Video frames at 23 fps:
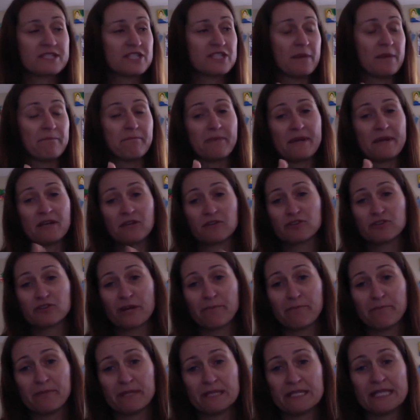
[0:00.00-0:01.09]
jumping on
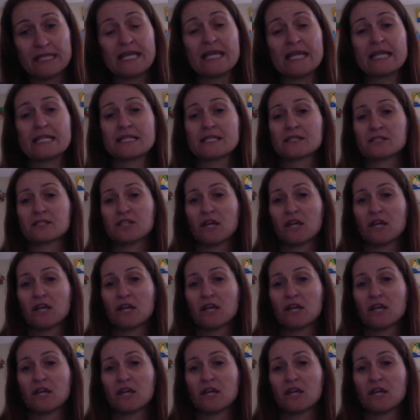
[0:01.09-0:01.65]
trampolines,